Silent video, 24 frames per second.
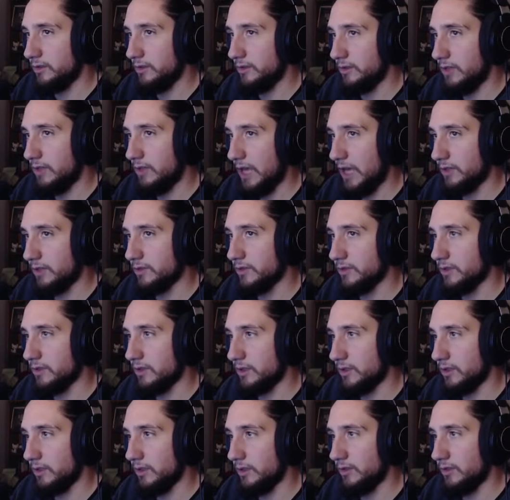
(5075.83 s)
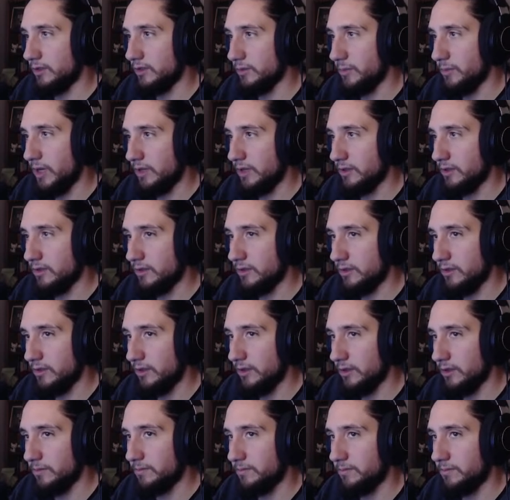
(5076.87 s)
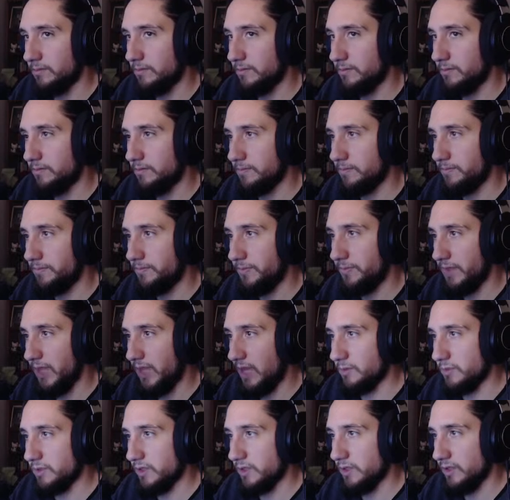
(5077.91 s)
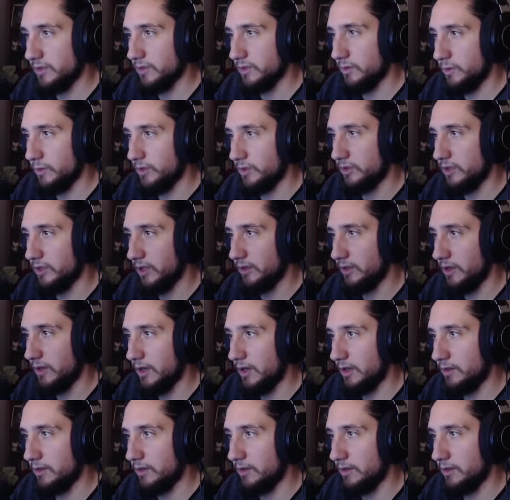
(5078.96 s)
has the collision baked into the game state, so we just take that